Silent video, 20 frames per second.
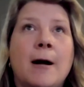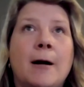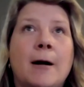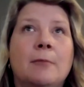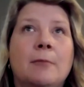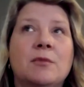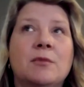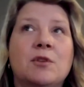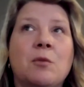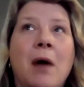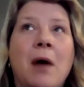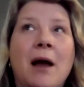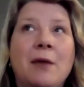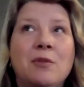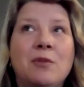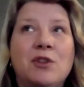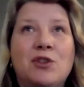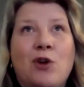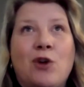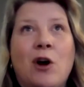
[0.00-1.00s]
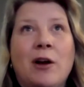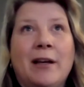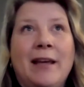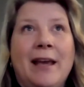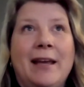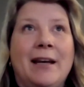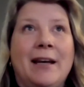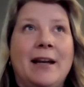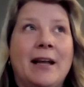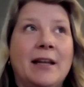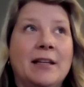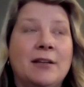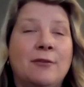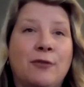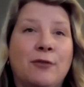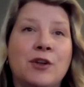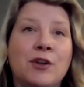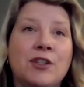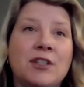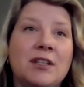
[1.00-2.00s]
So mine was truncated. I did
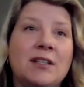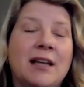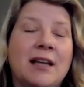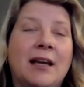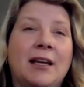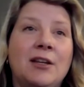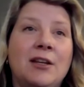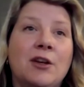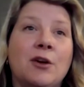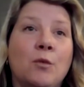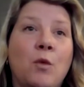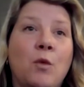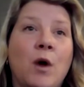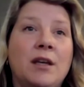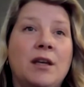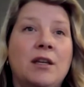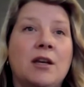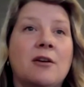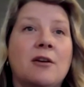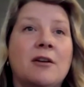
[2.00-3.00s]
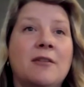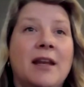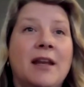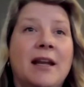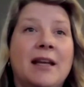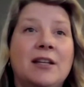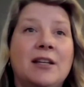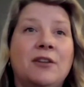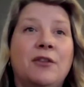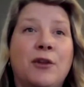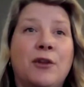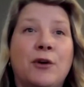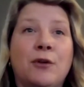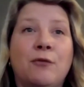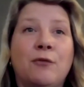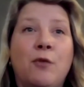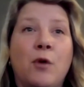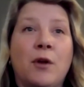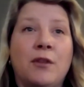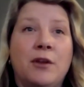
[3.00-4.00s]
first and second year in 1 year, and then I did third
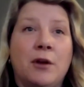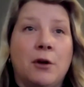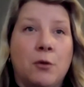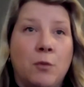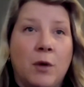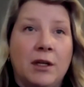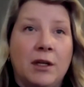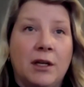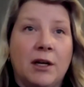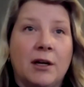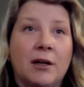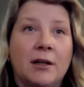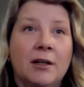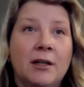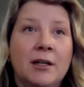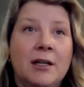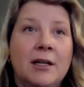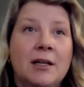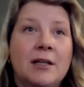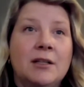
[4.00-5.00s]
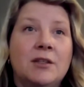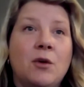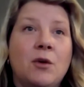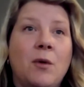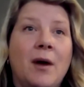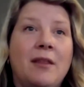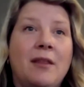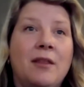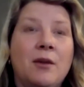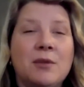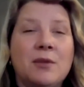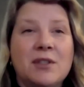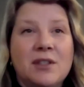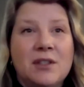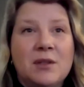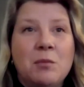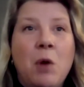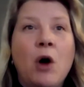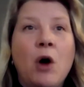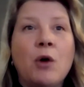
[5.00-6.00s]
and fourth year in 1 year. So there was a
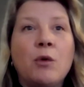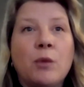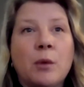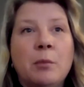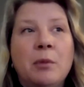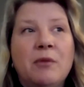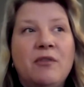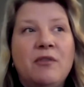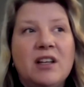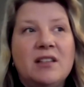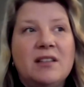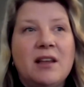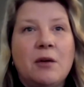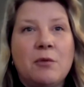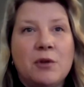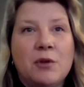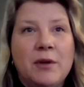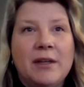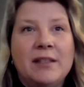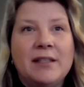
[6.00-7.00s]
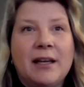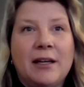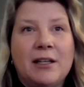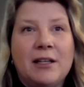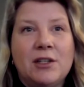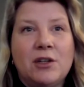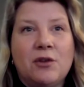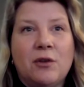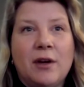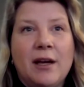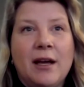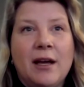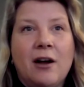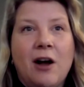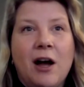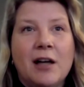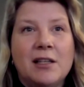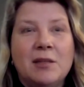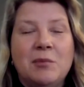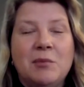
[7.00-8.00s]
small group of us that were doing second degree. I
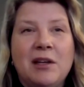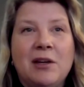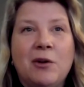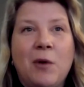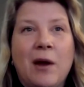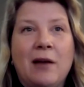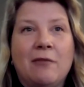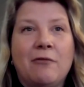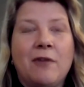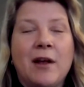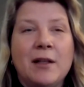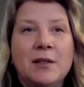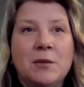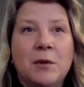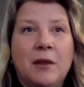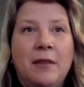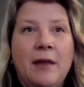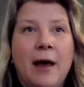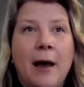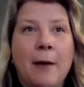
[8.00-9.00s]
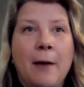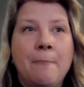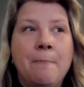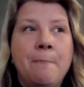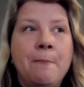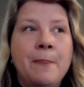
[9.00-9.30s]
got to be quite friends with them.